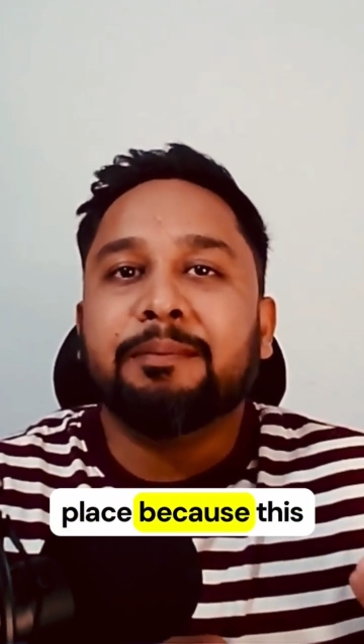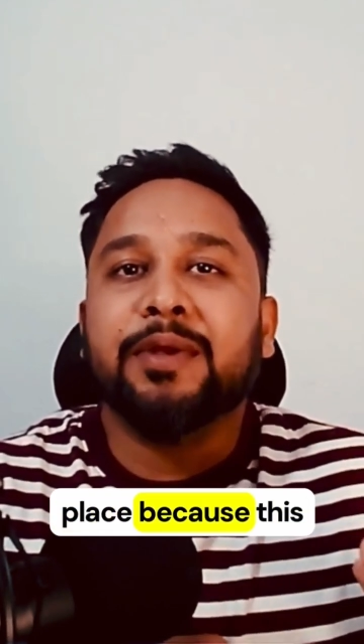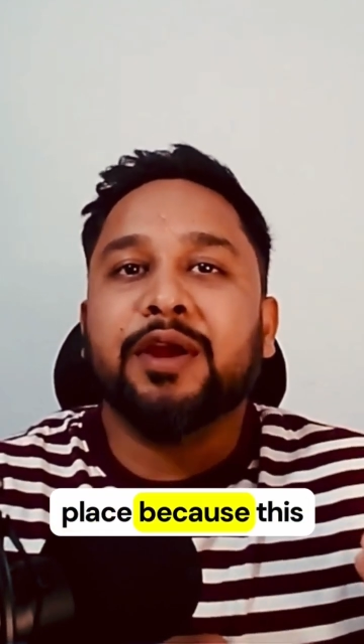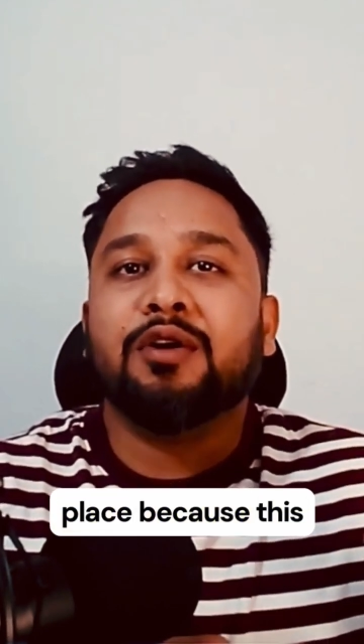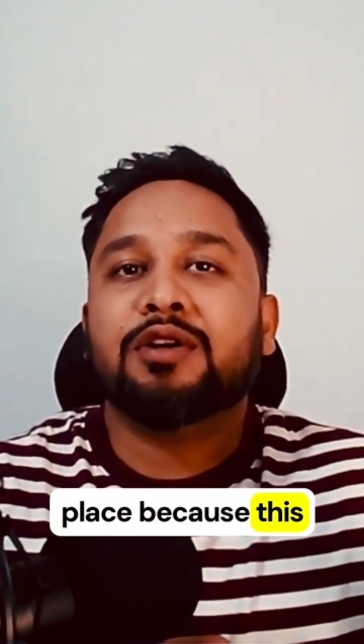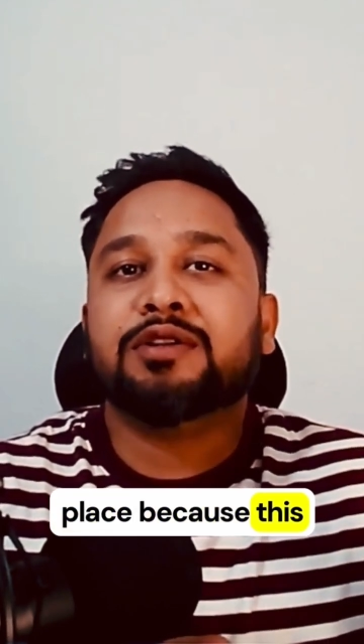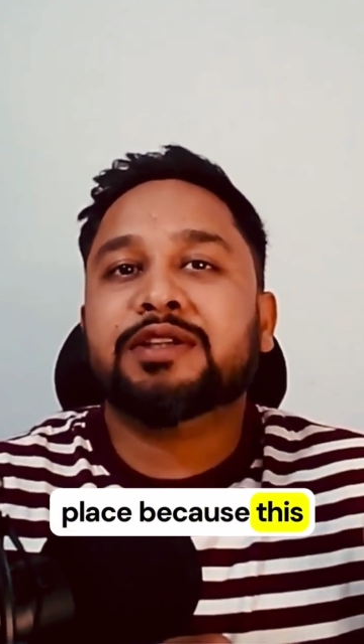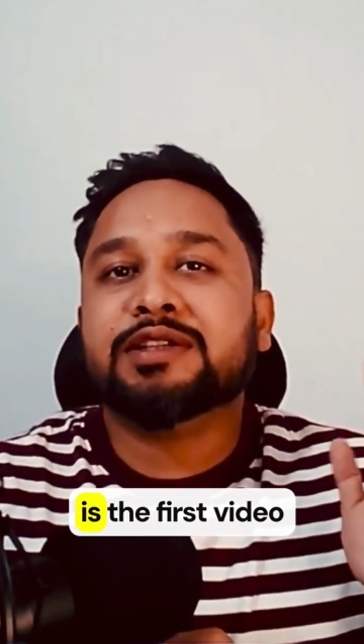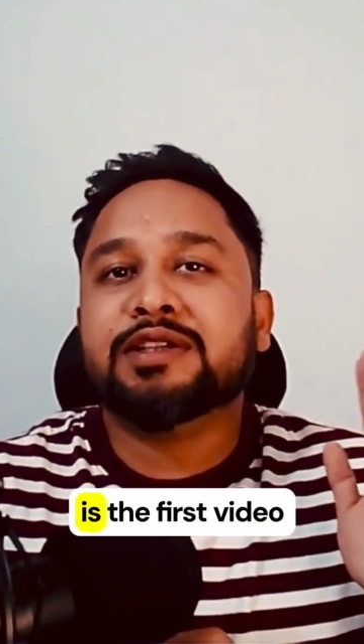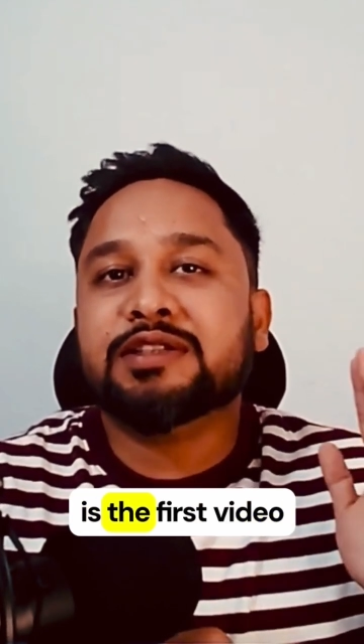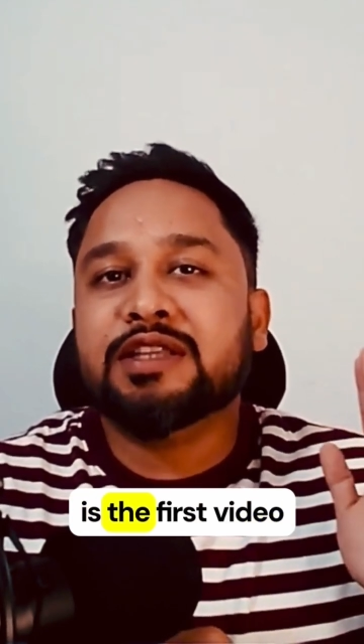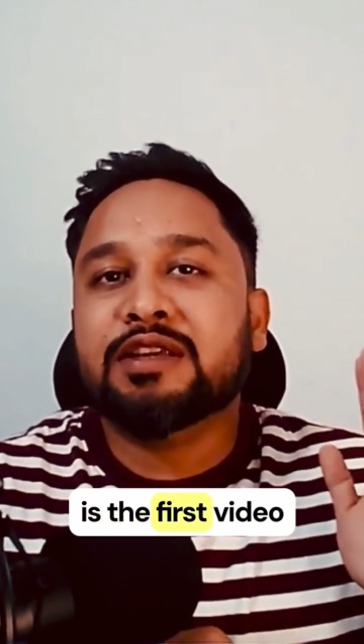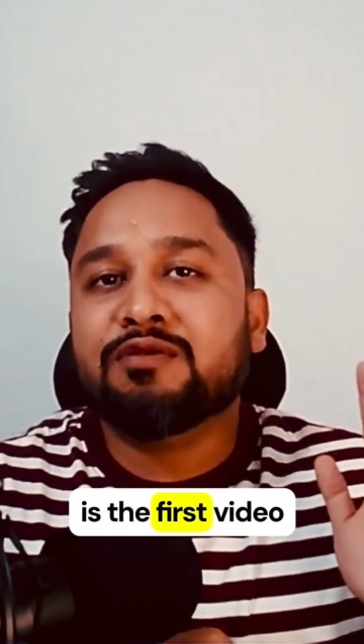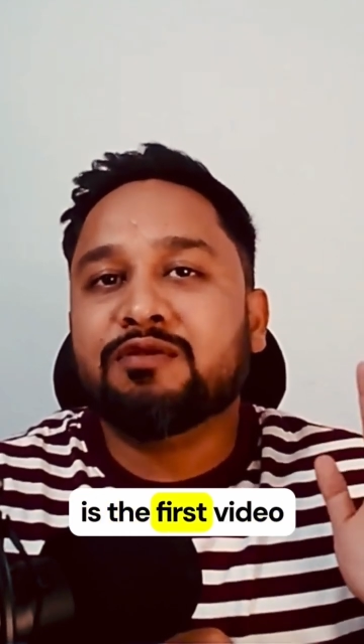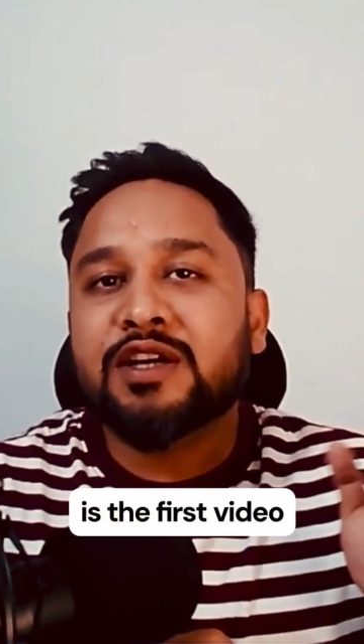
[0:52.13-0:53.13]
because this
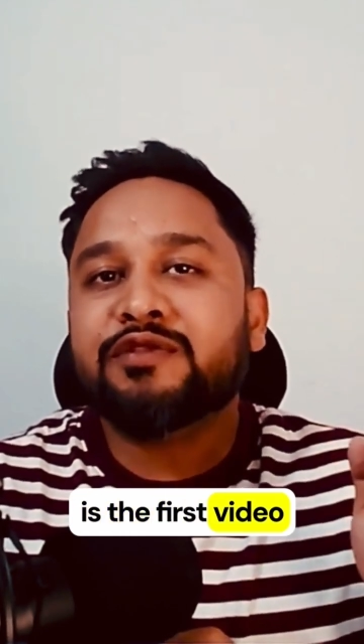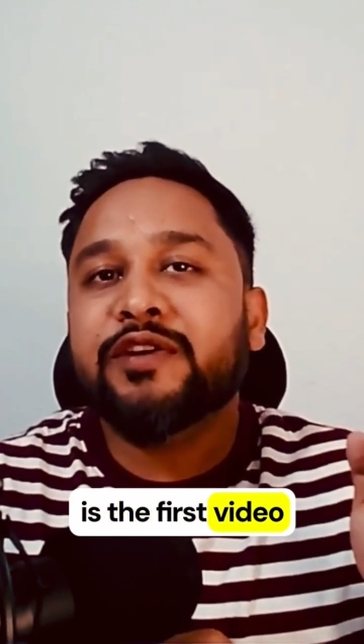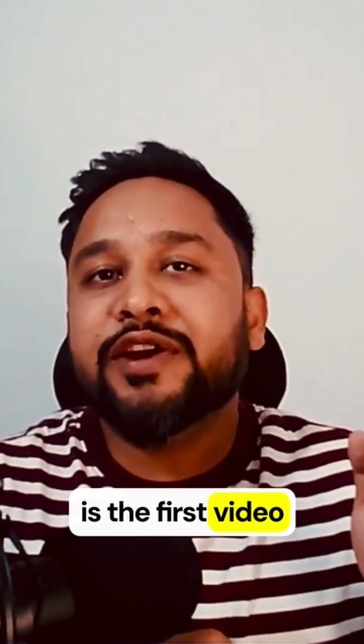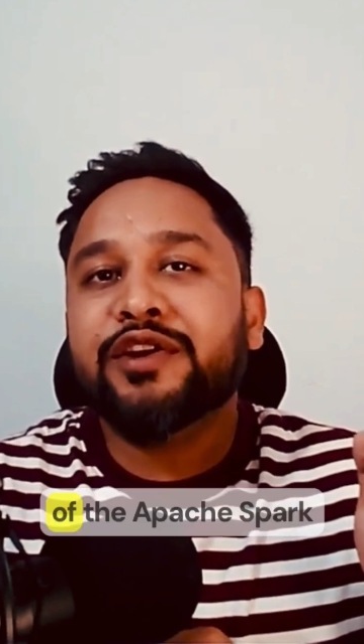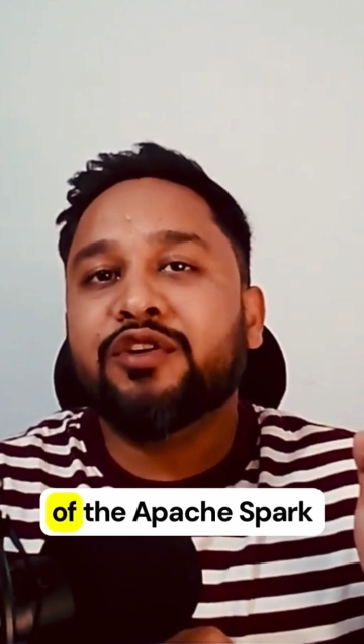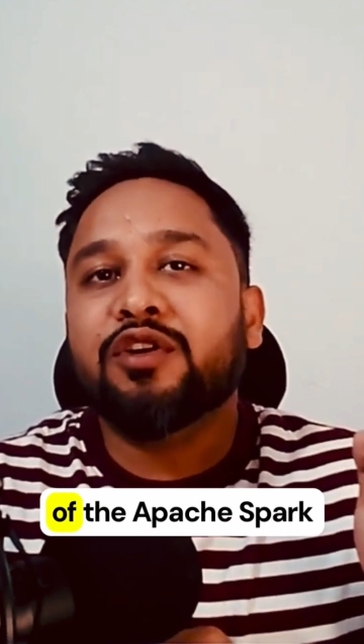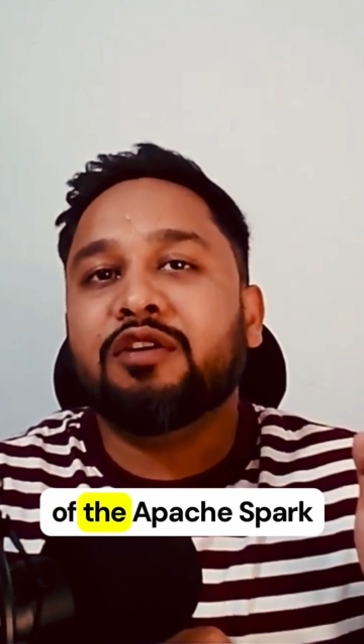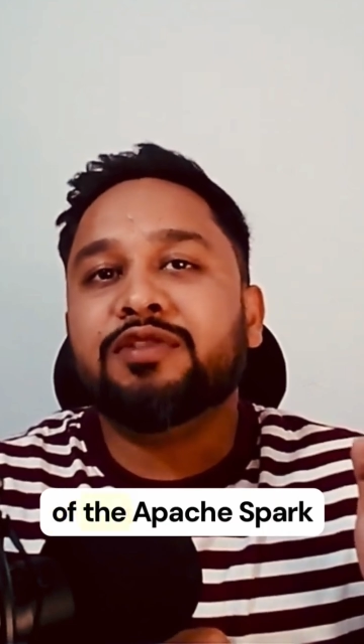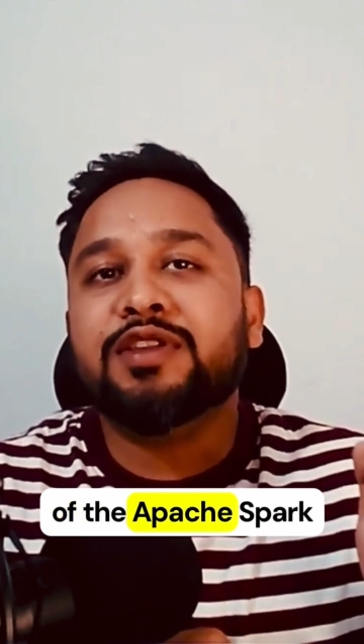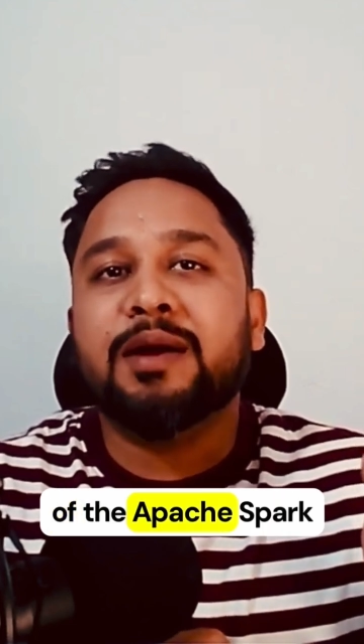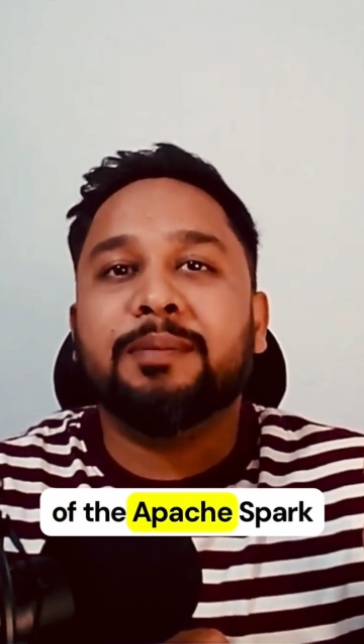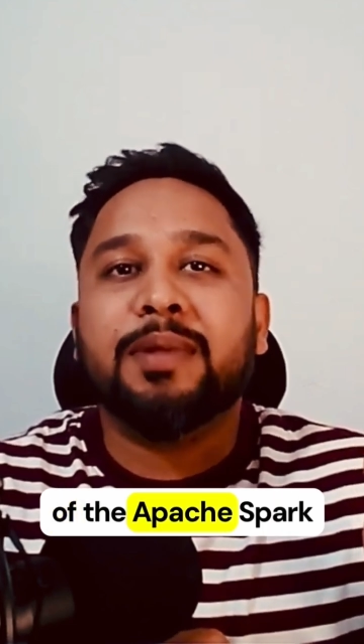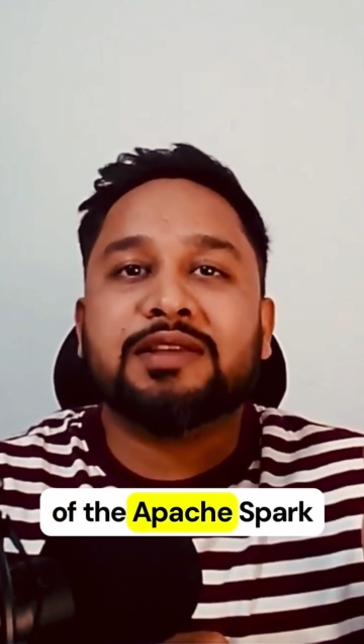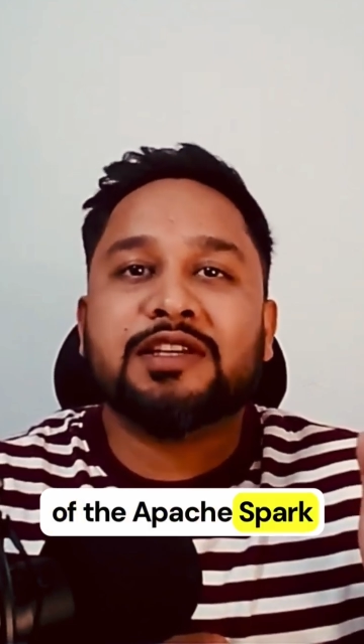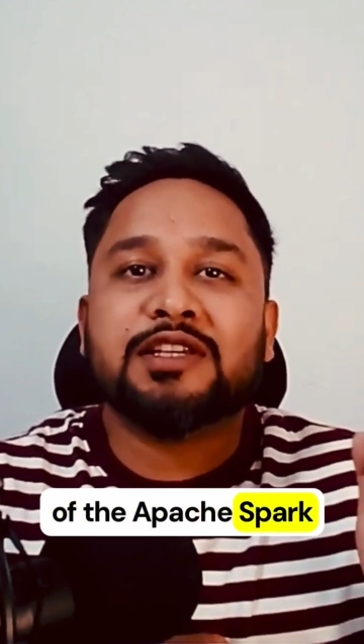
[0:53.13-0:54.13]
is the first video of the
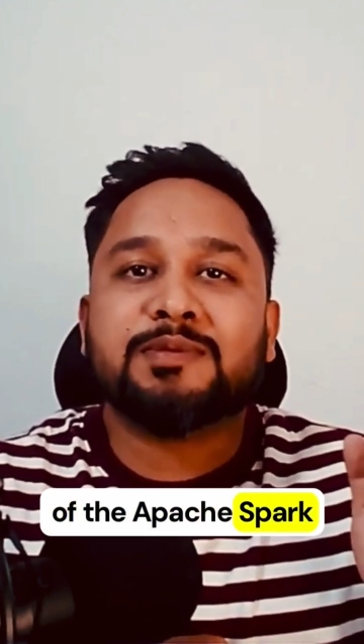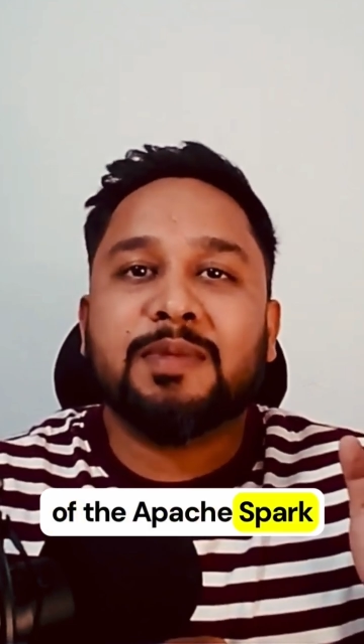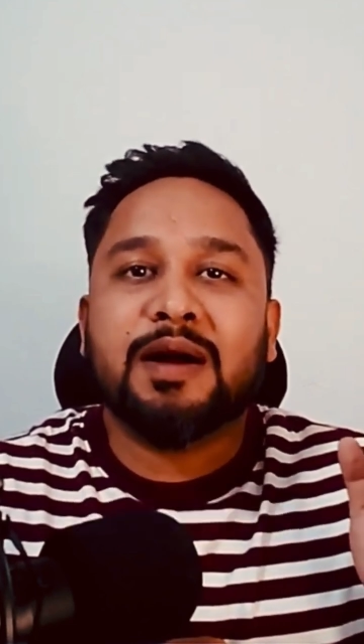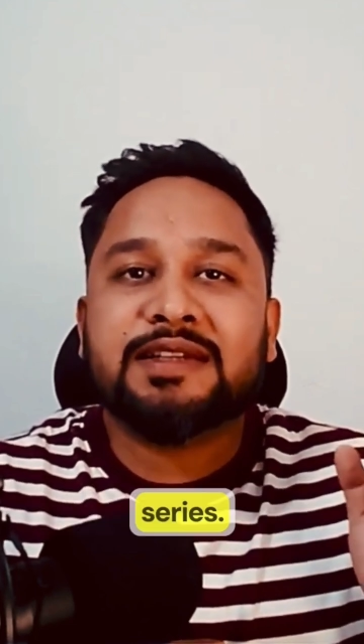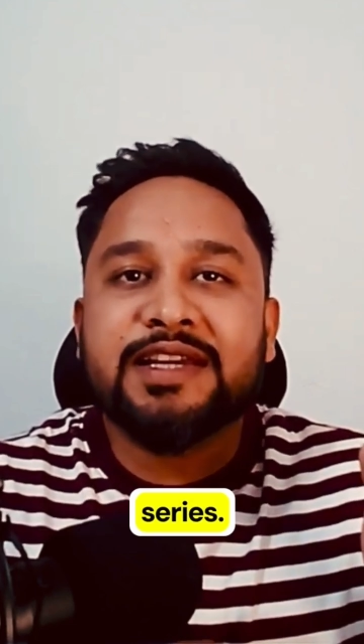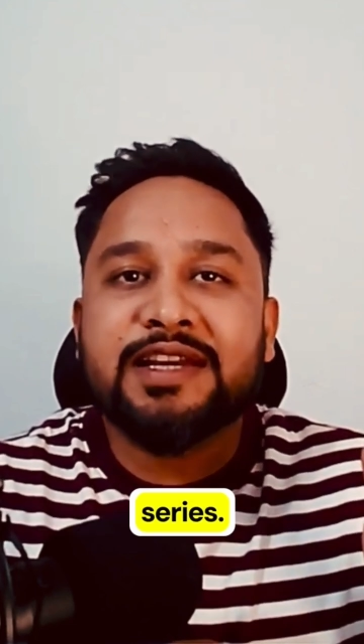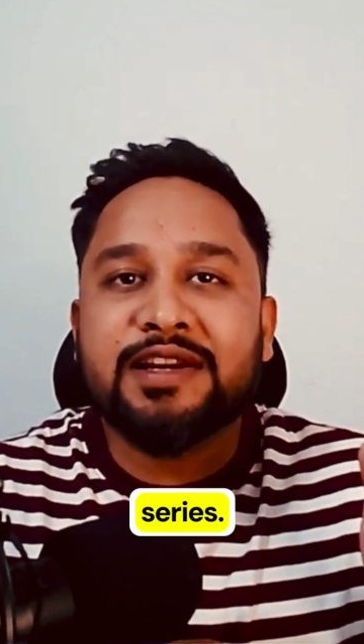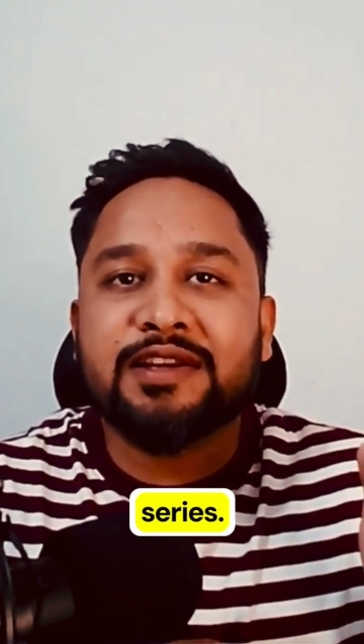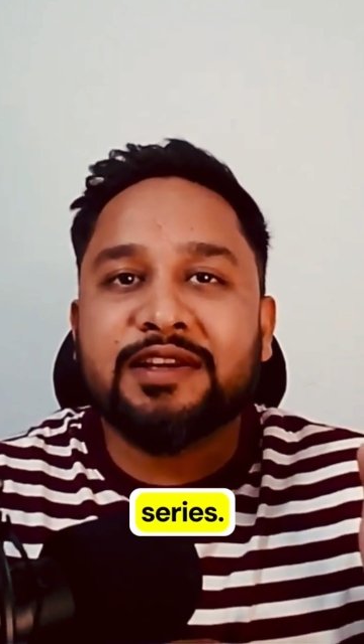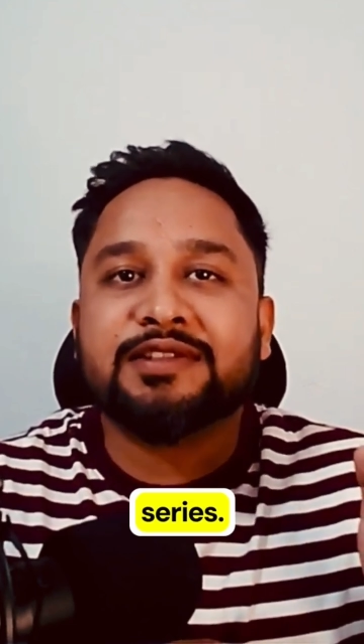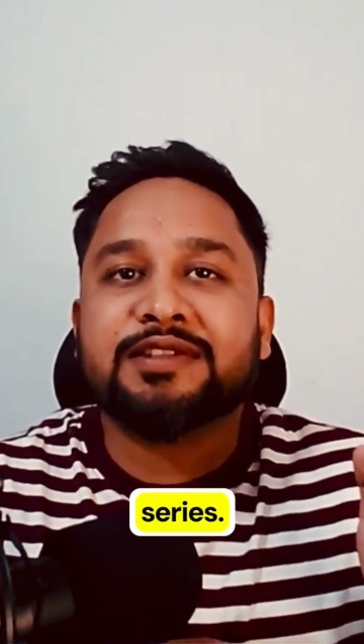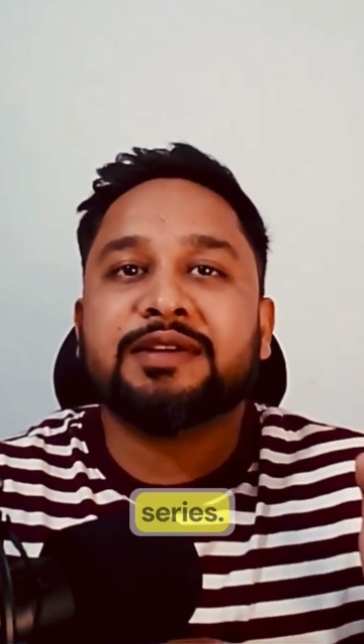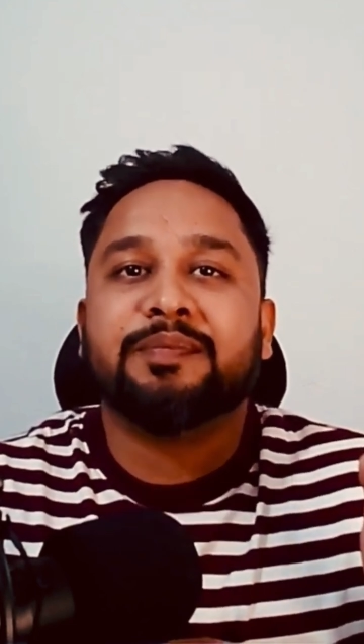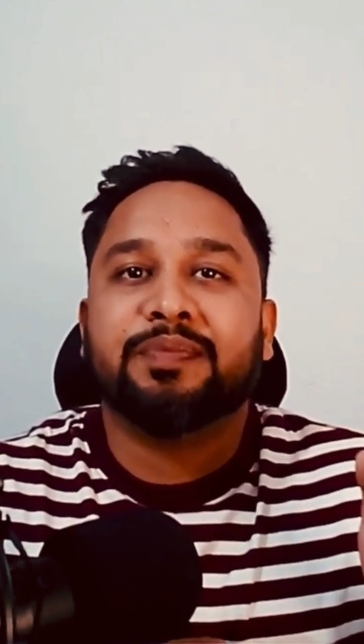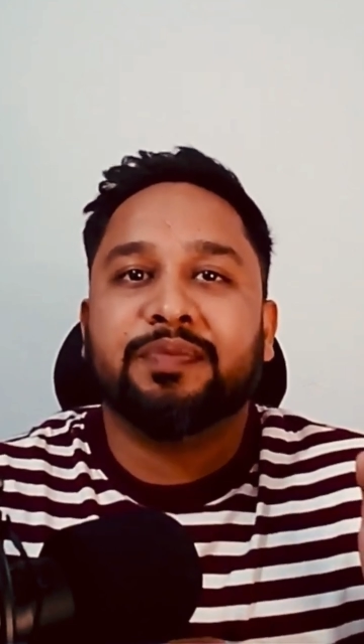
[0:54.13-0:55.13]
Apache Spark series.